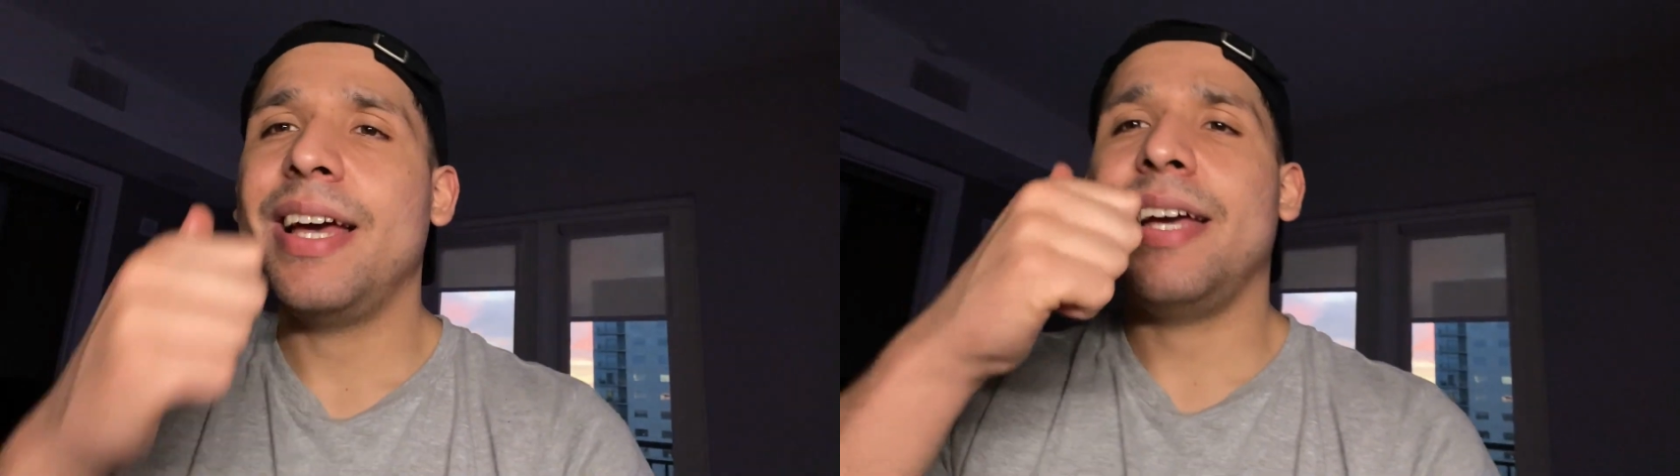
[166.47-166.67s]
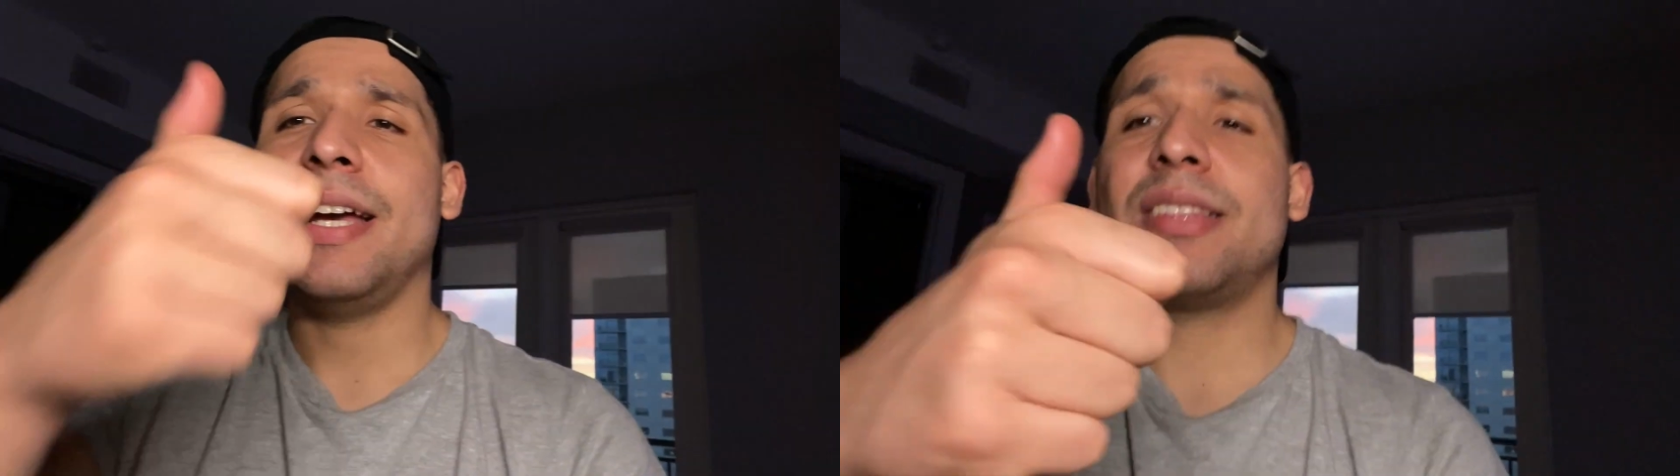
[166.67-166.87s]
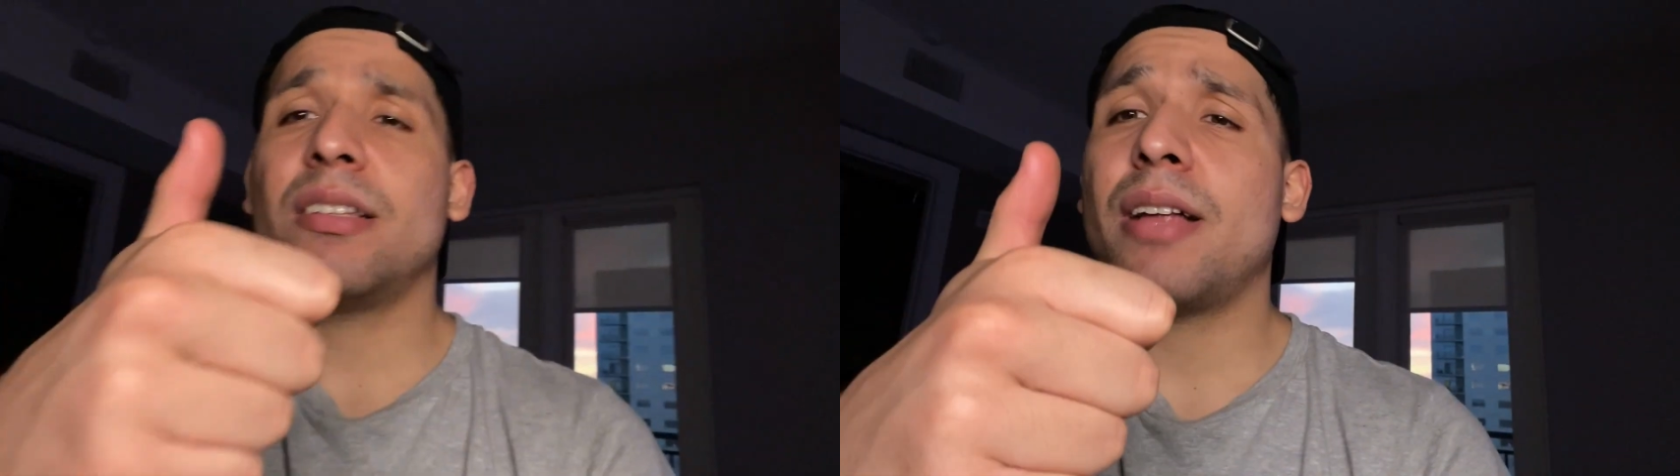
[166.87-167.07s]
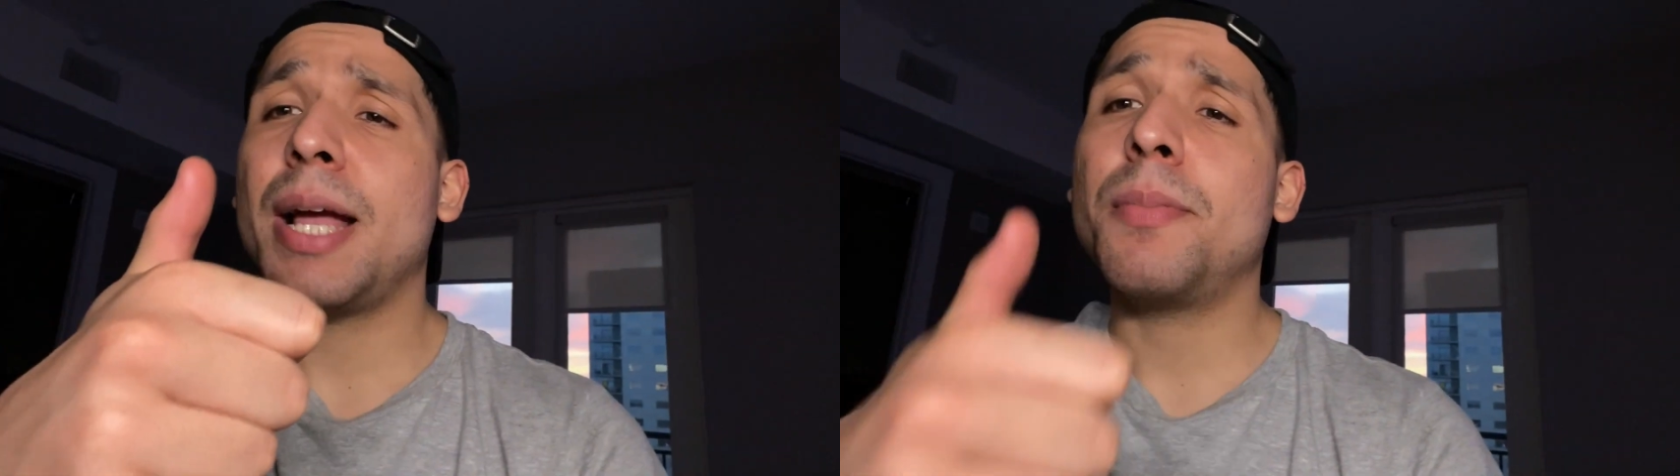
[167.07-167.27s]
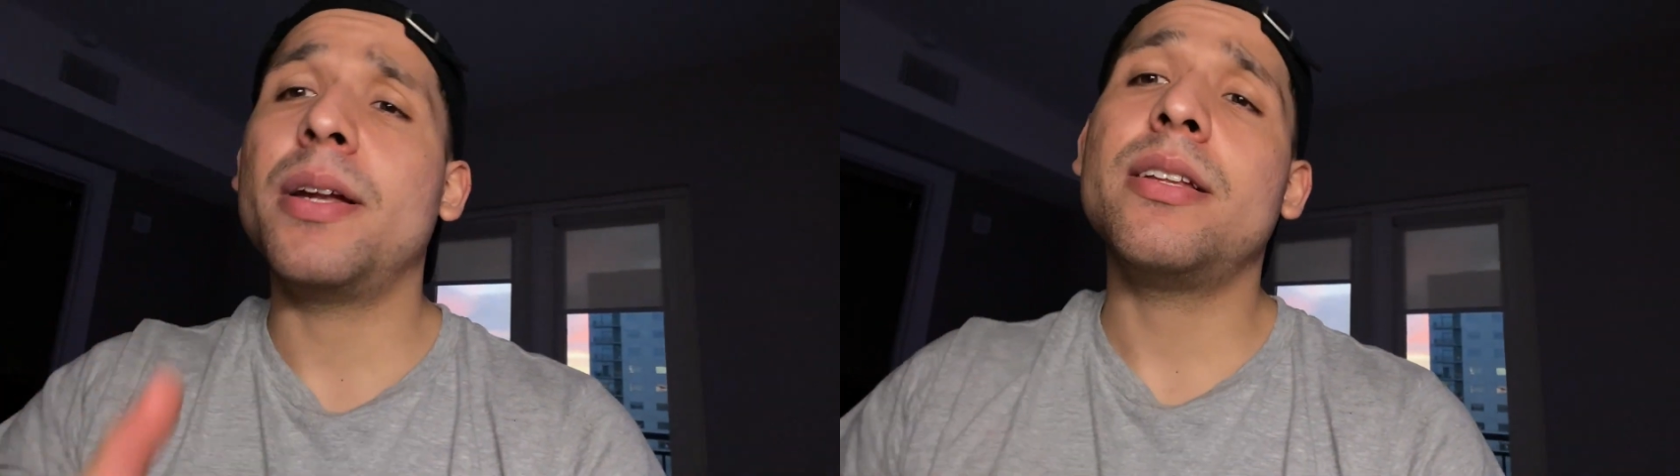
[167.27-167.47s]
hit the
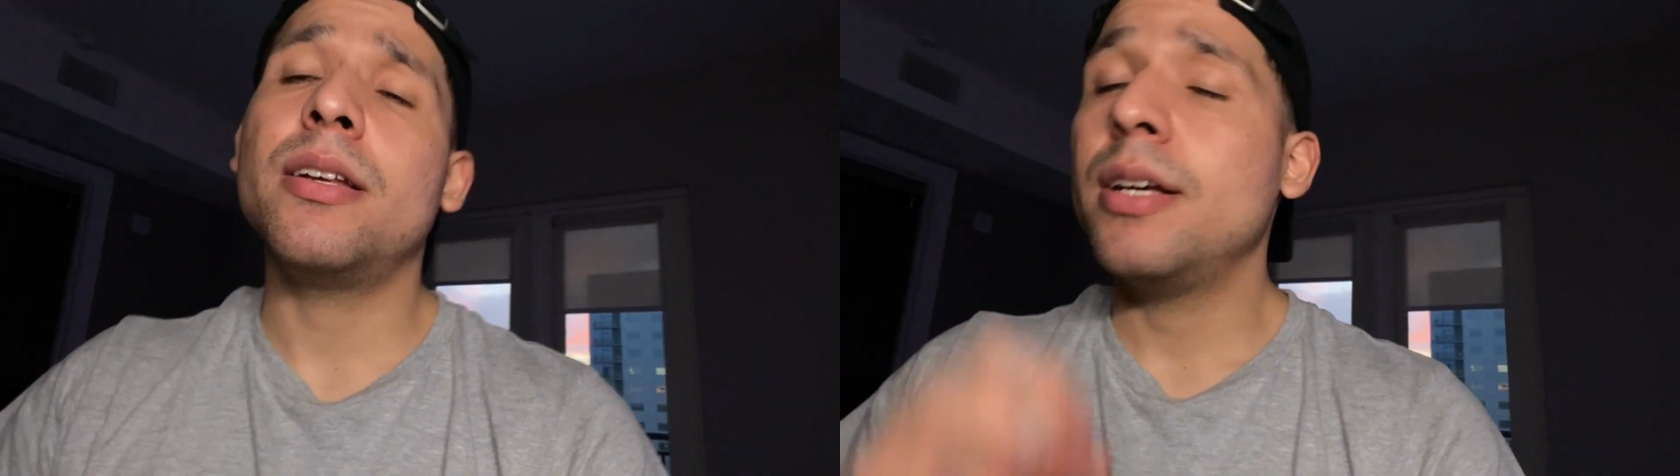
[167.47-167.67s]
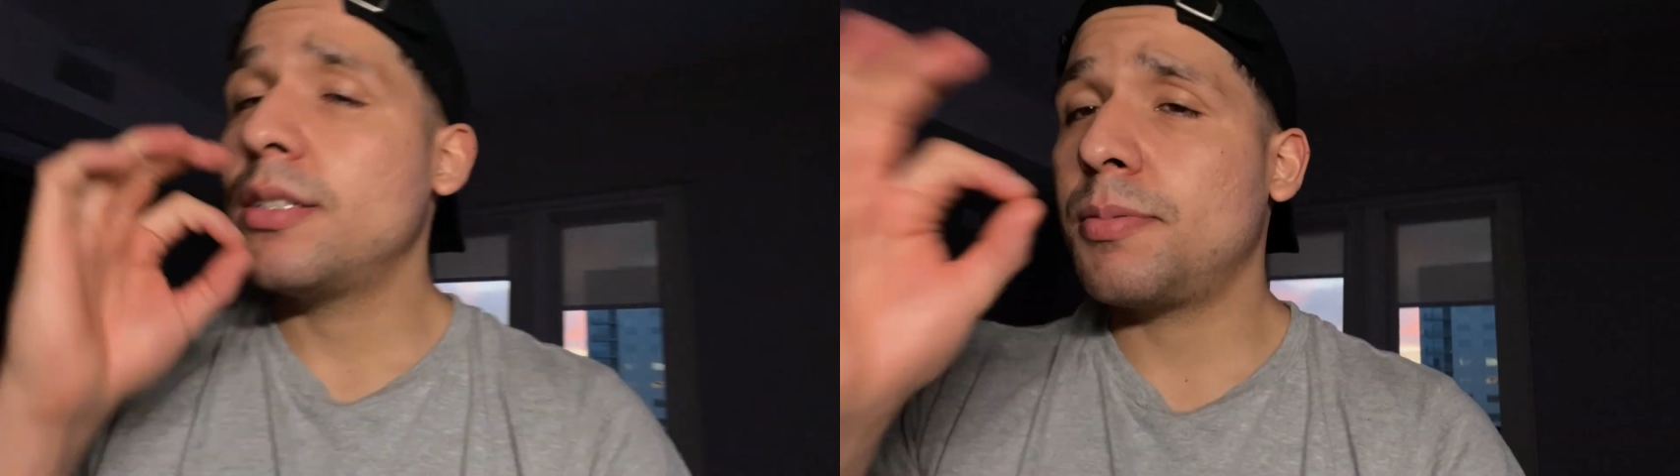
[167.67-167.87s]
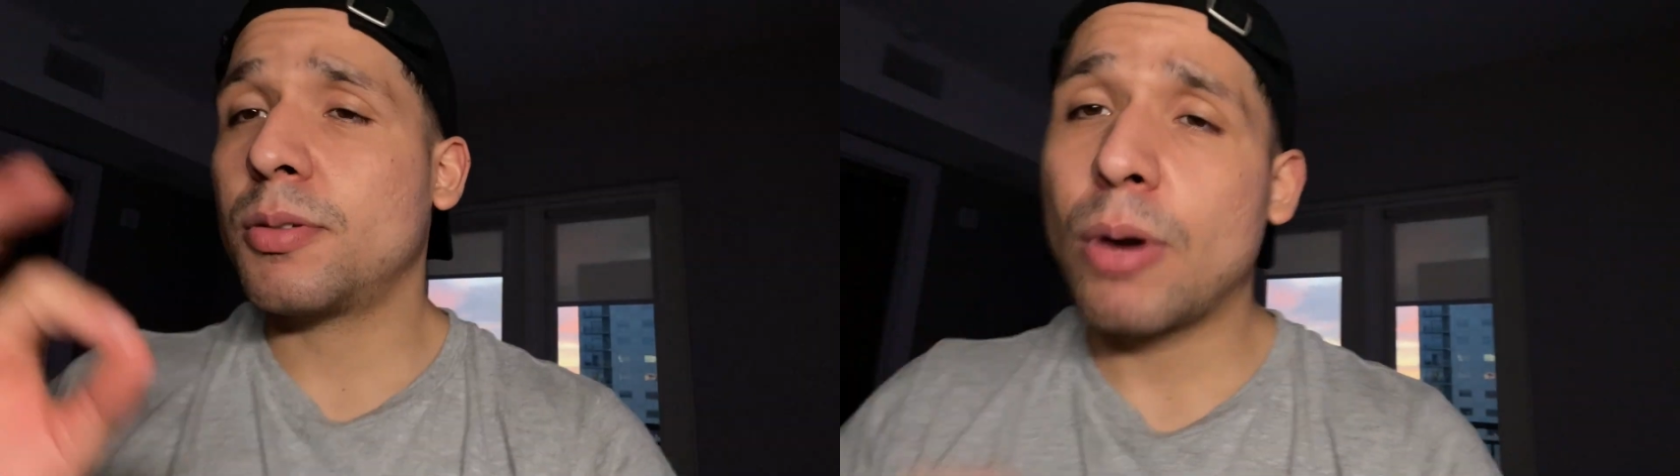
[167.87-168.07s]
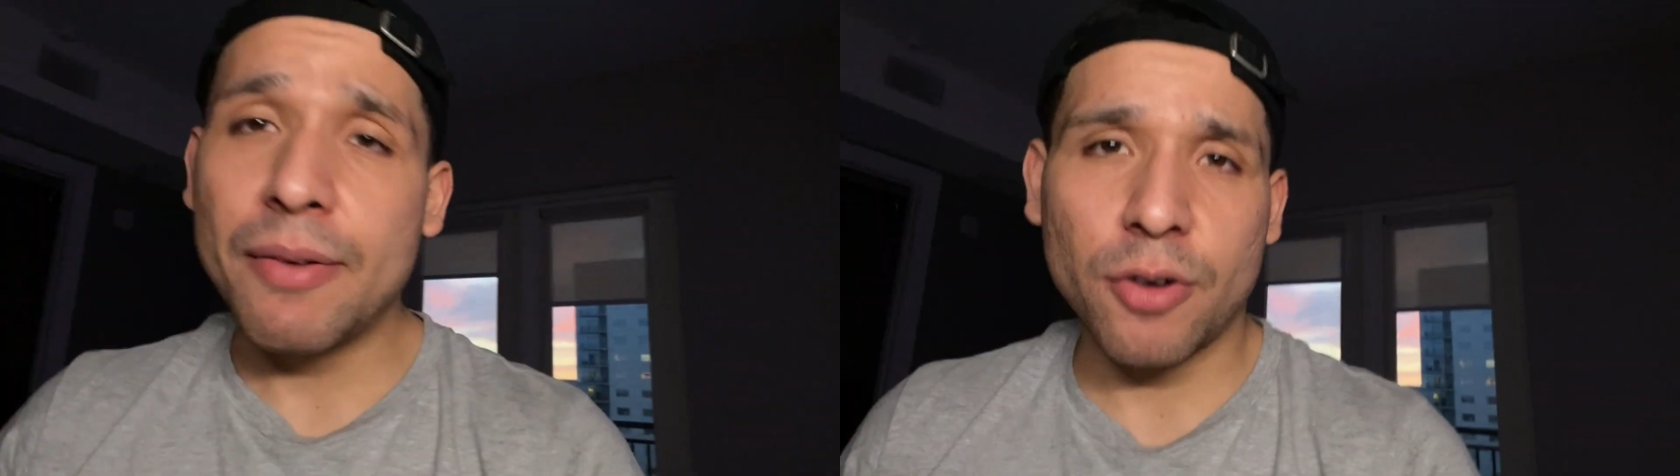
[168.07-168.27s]
like button, subscribe